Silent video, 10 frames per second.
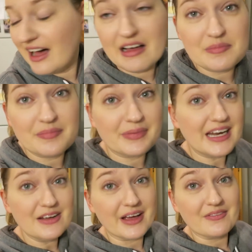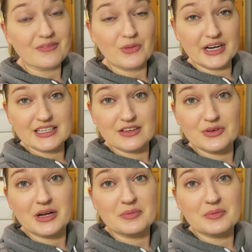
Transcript: Um, but anyway, wanted to give you an